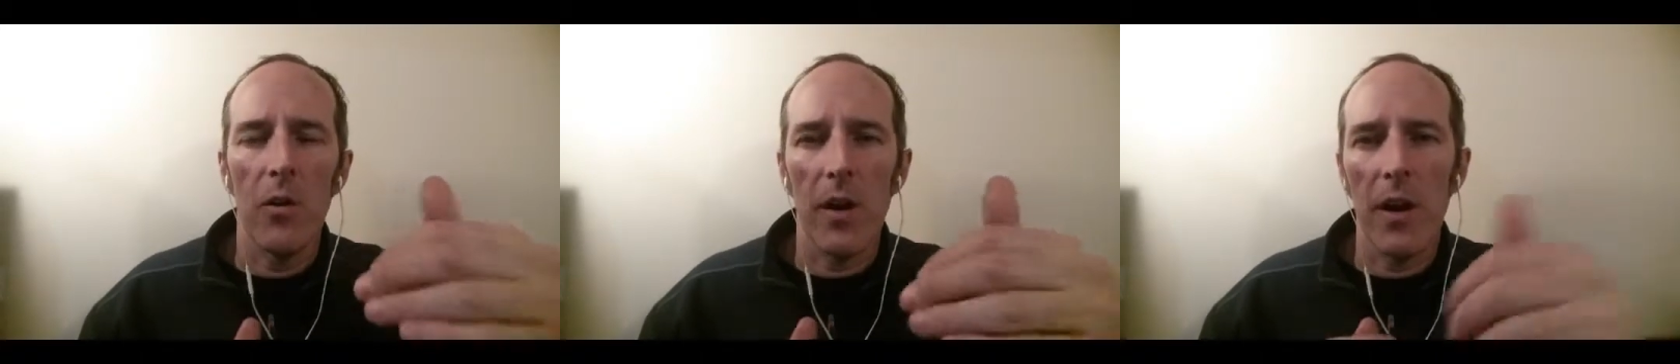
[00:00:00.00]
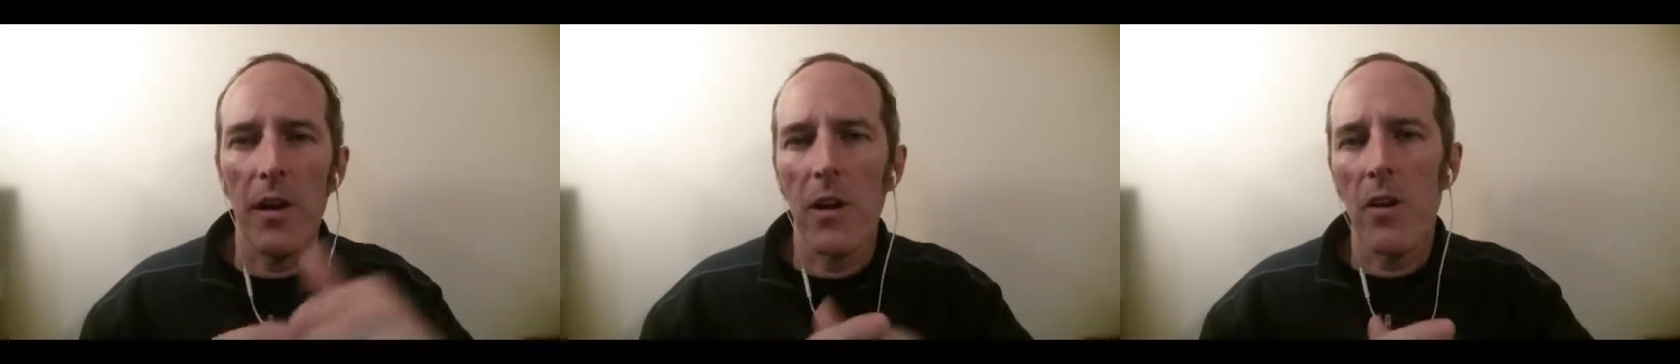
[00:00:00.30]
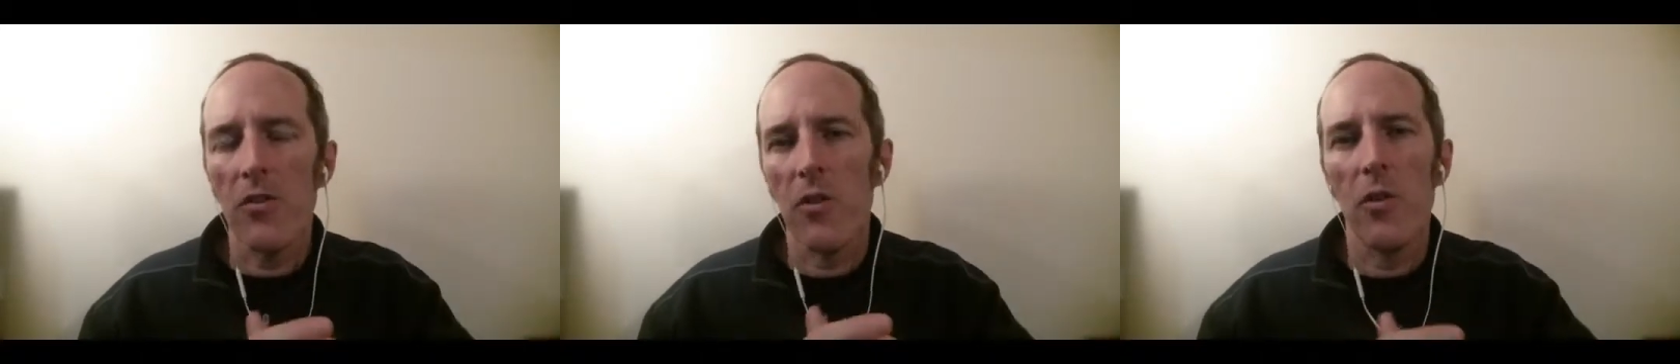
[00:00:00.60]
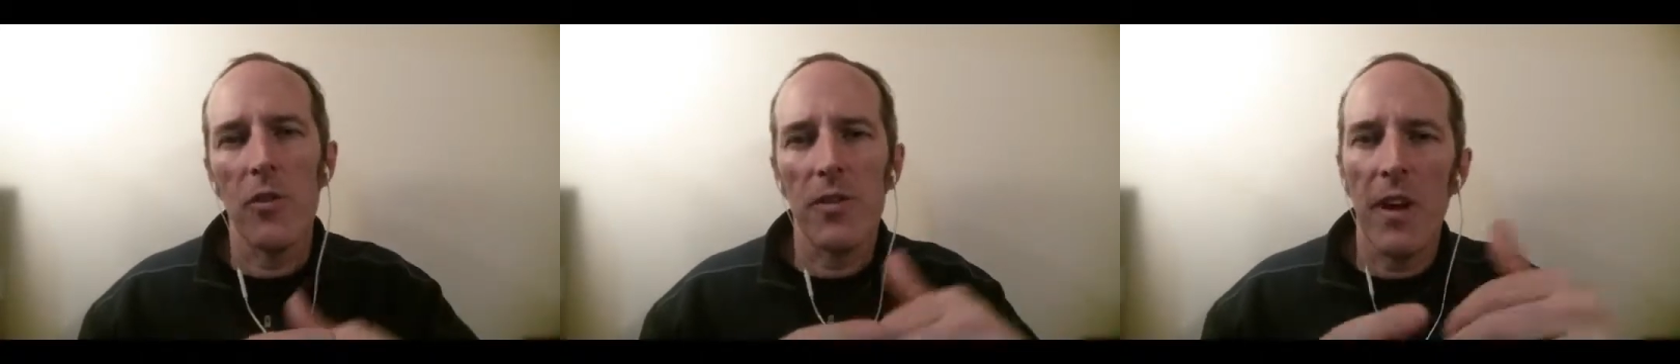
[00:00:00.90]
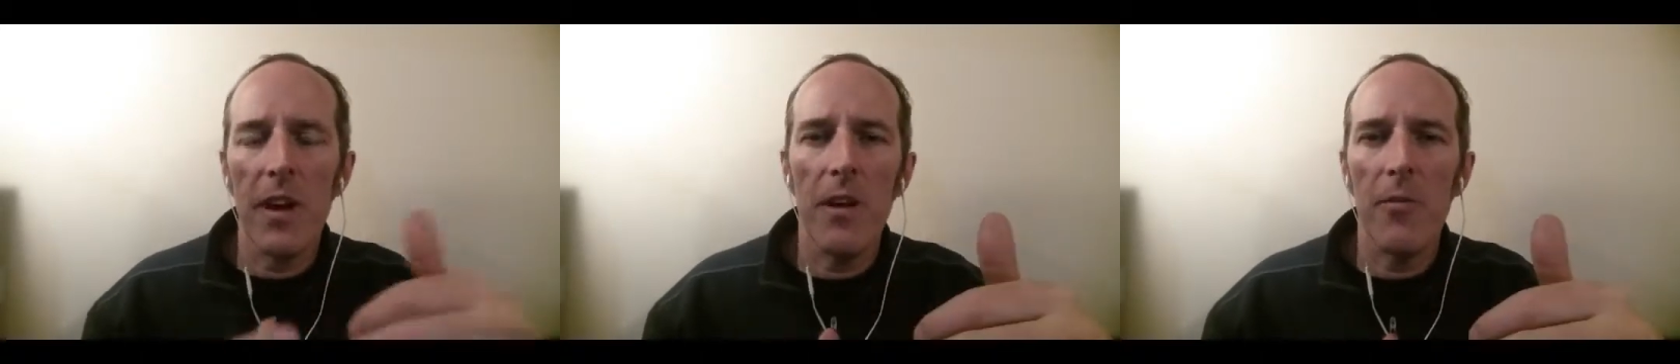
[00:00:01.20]
Okay, so
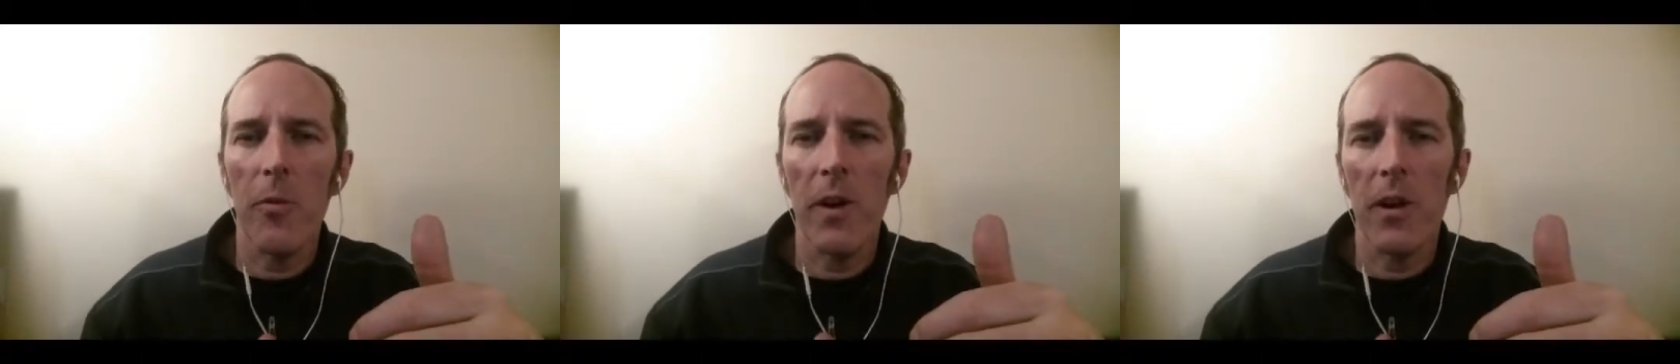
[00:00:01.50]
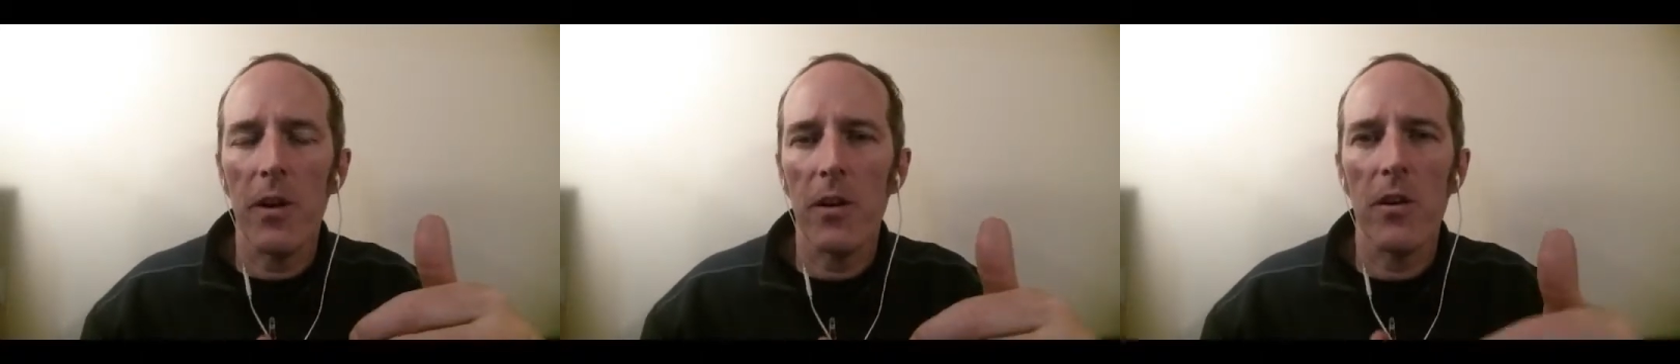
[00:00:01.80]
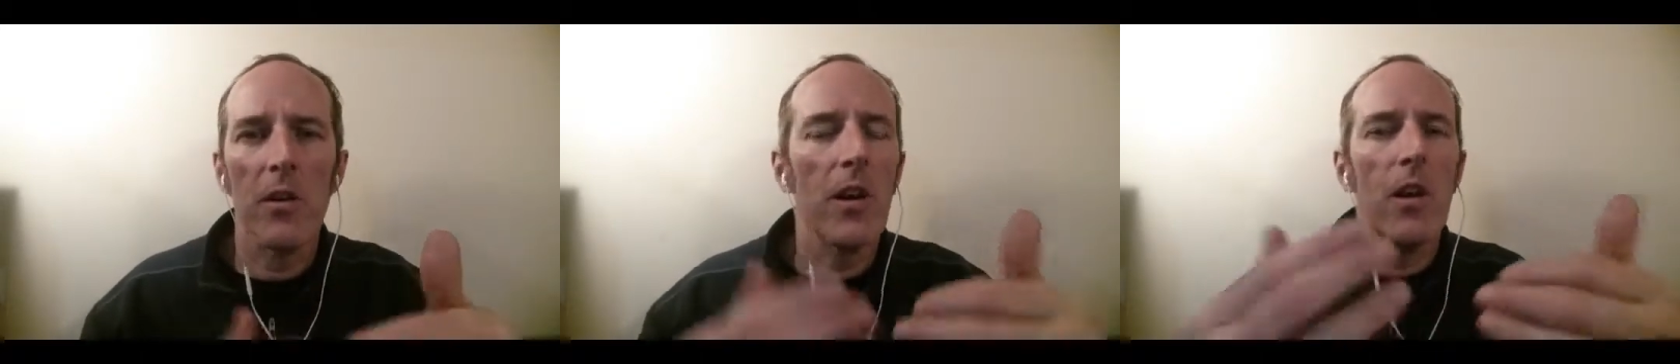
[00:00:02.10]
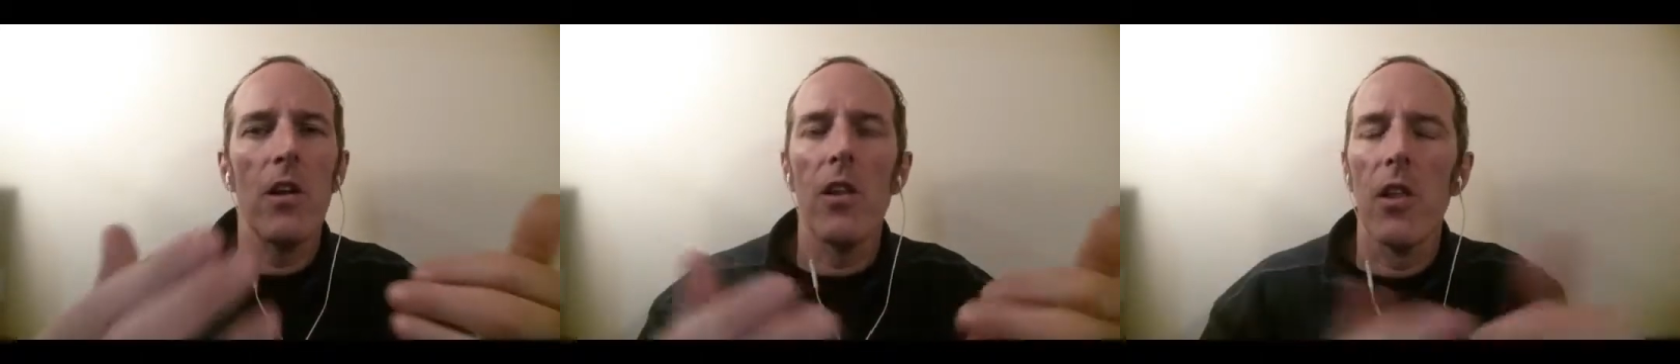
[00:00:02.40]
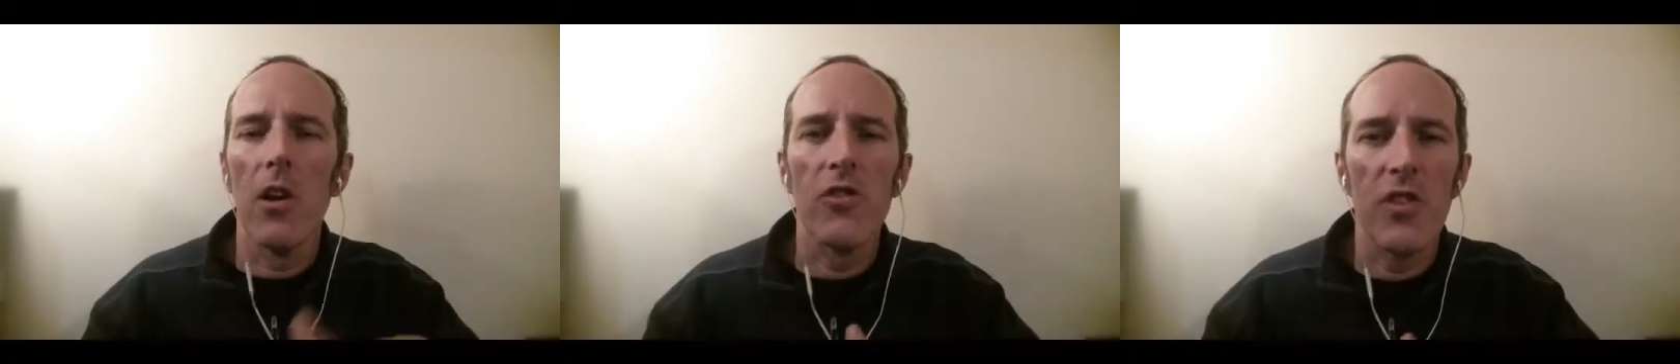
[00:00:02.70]
say if we're
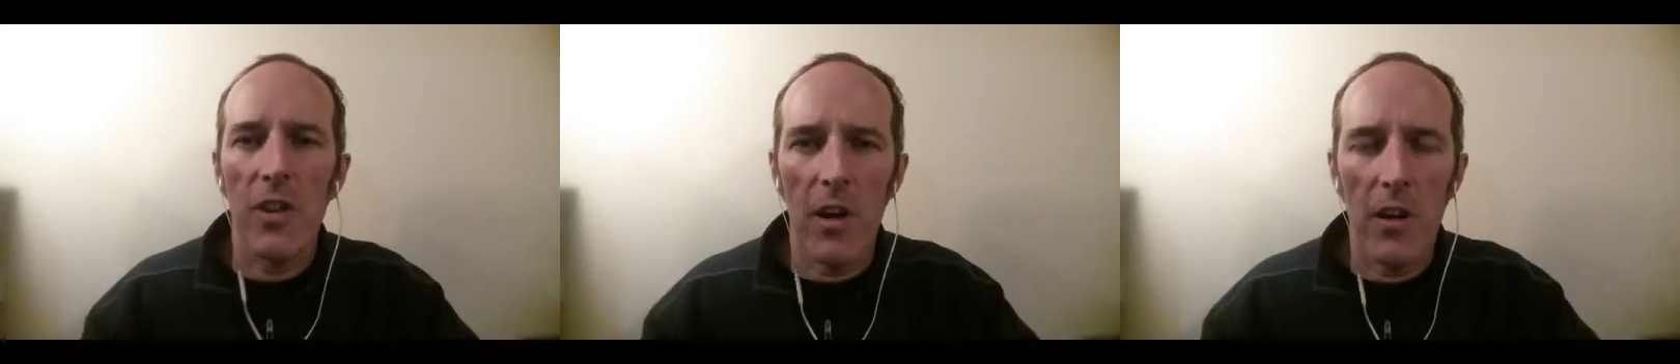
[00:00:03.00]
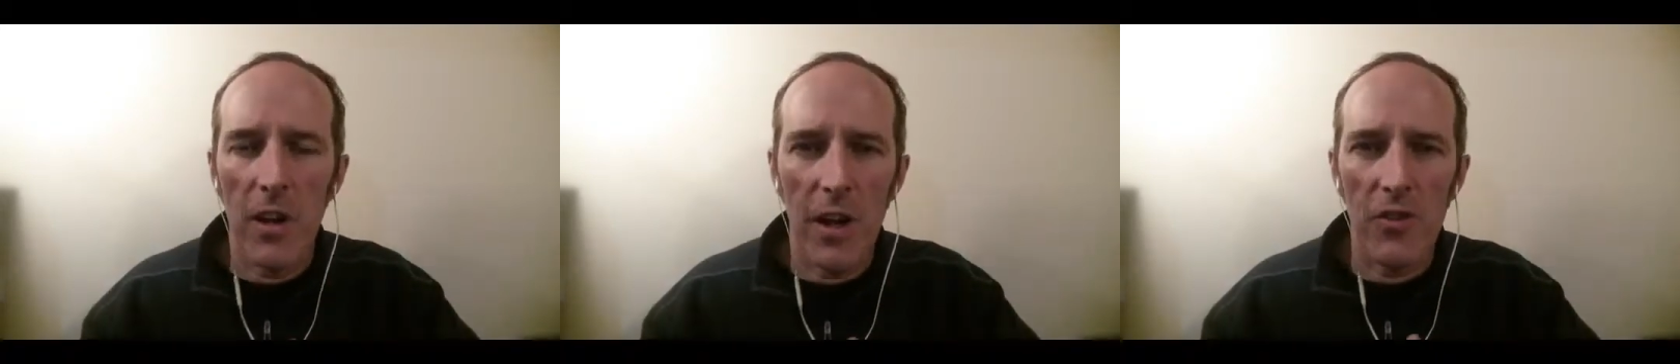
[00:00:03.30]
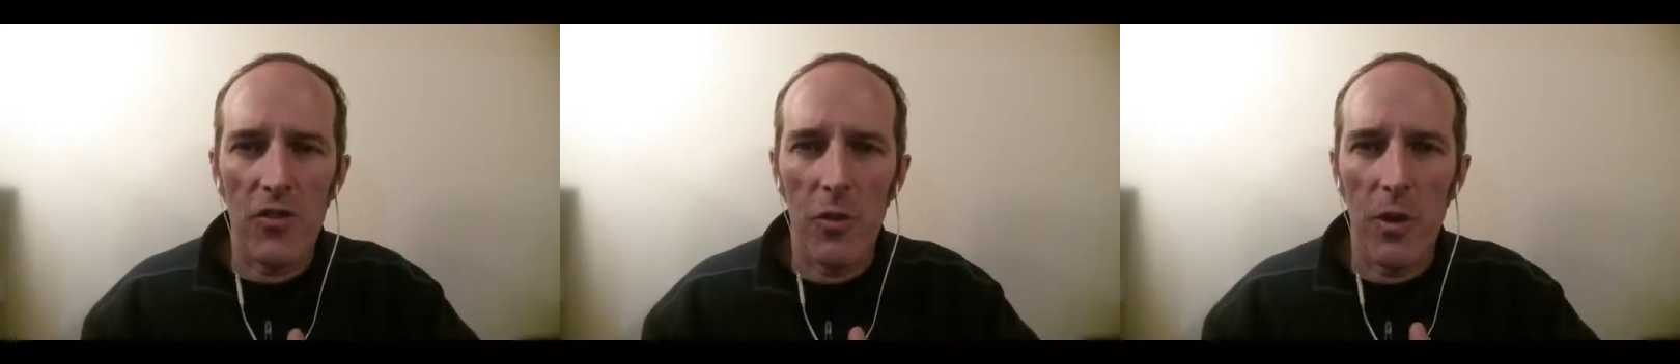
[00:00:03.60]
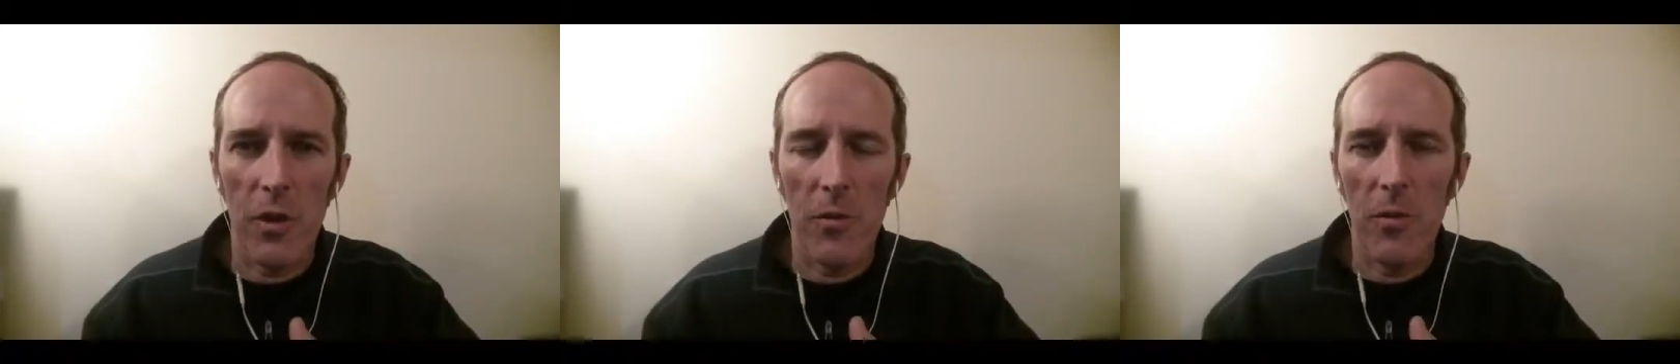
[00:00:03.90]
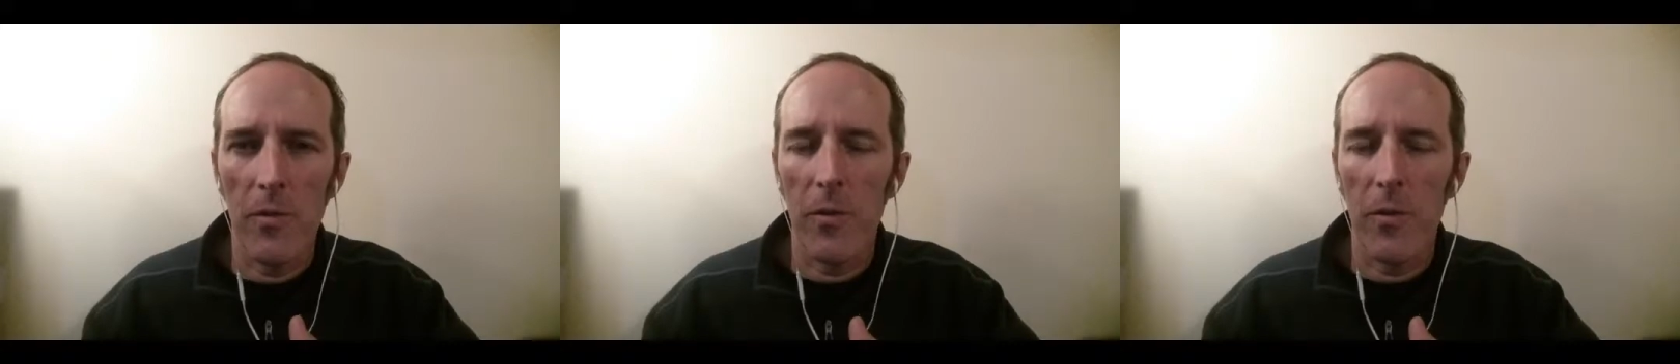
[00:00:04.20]
launching the online store,